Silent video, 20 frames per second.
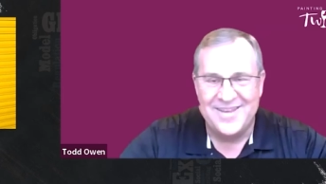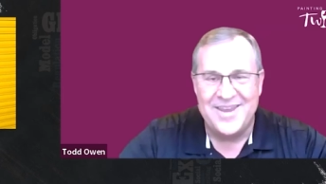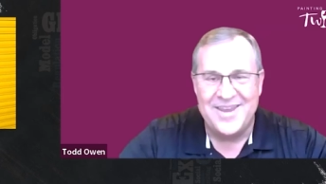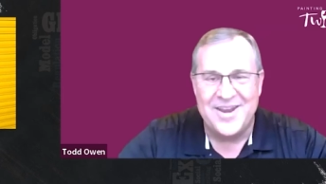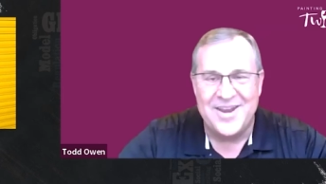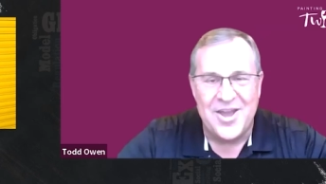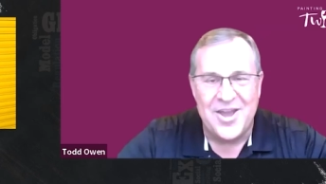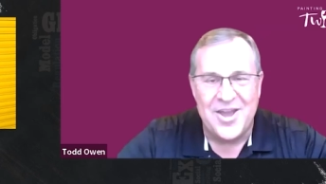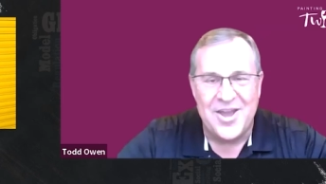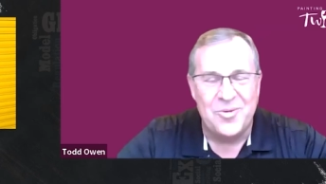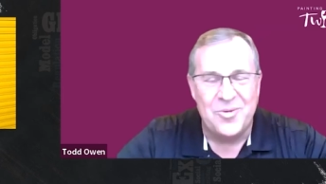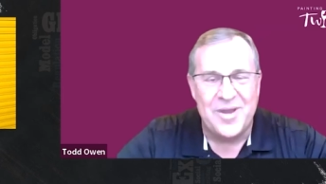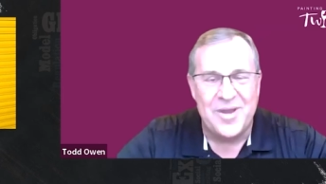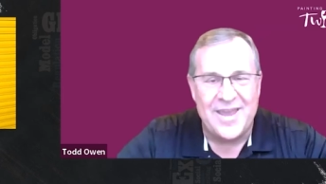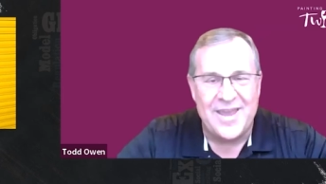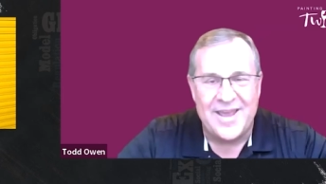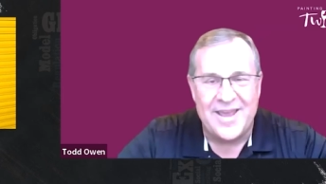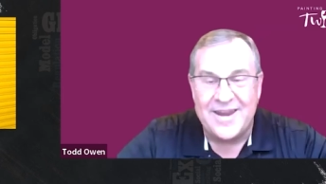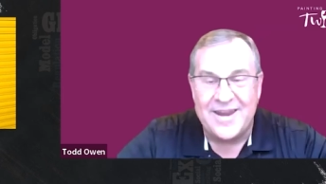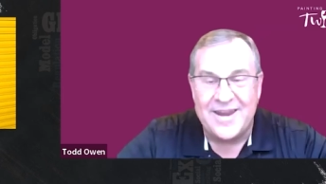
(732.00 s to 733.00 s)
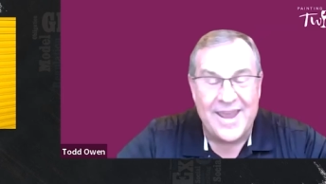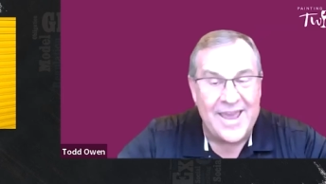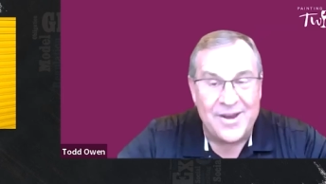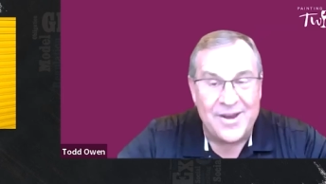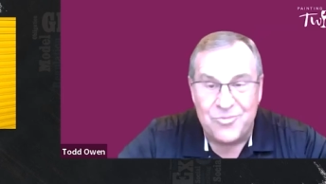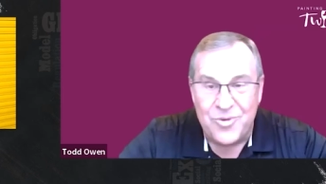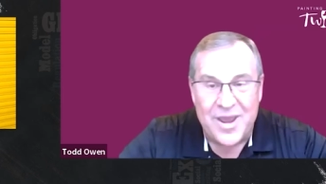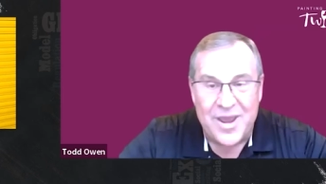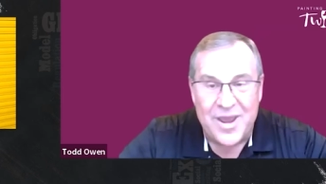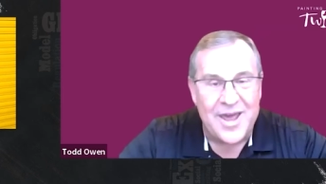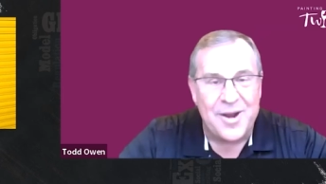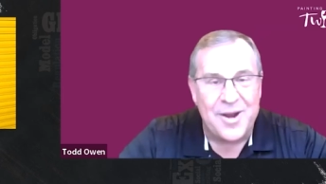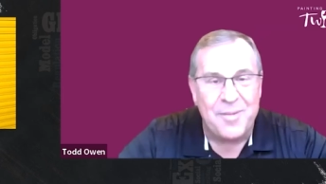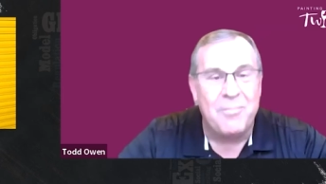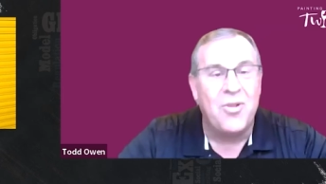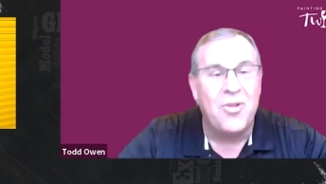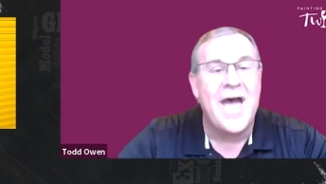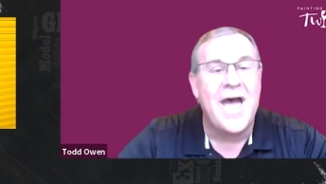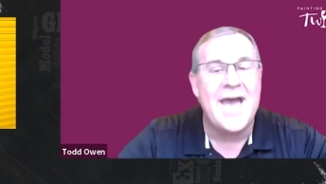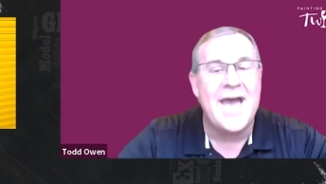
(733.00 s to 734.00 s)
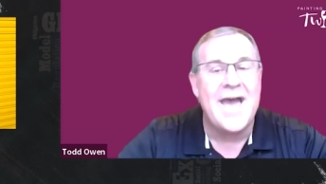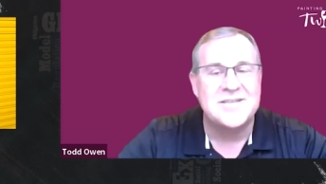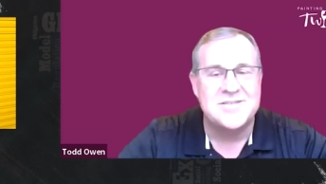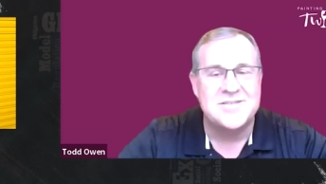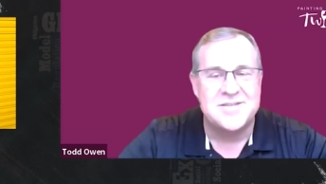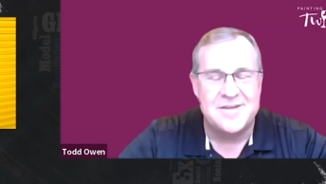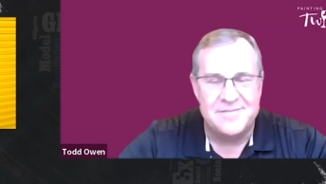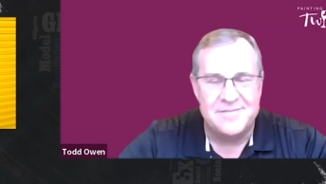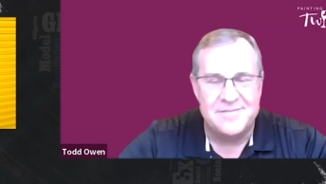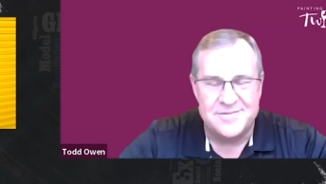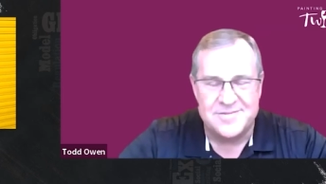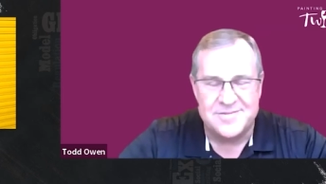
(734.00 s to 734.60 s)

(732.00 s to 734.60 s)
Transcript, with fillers: you know, and and we had a blast.